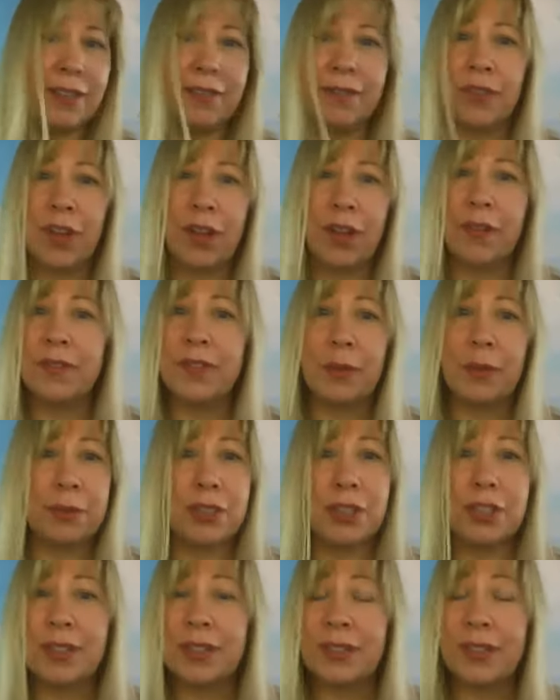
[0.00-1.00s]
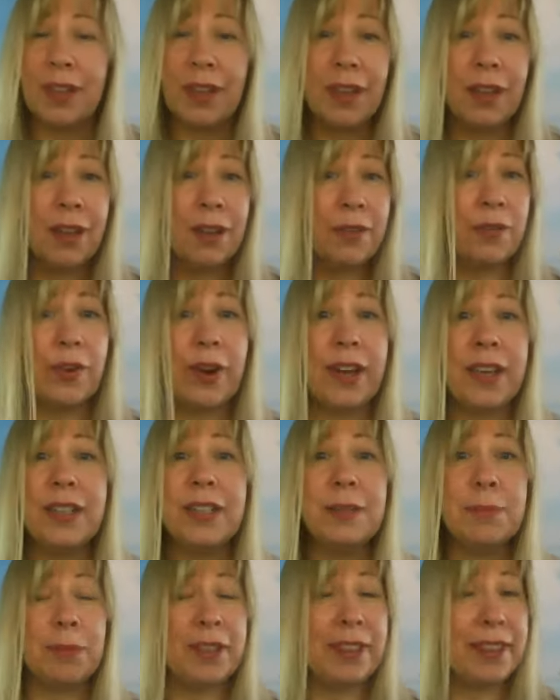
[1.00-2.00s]
involved, they were just
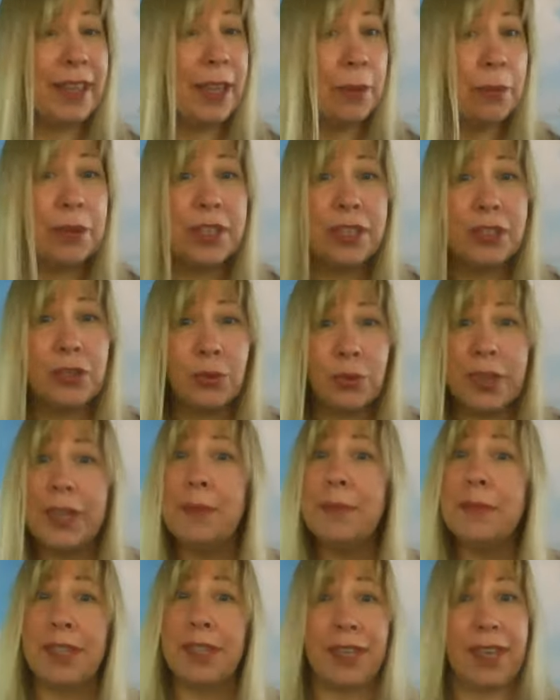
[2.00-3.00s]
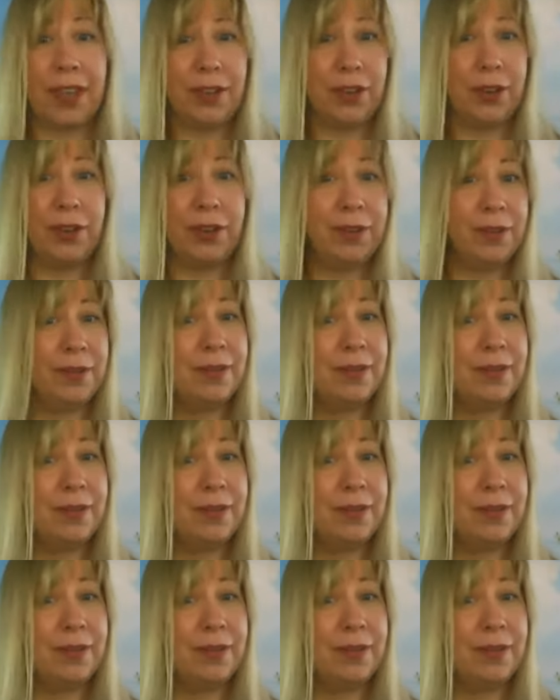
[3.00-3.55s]
friends, but they would dream together.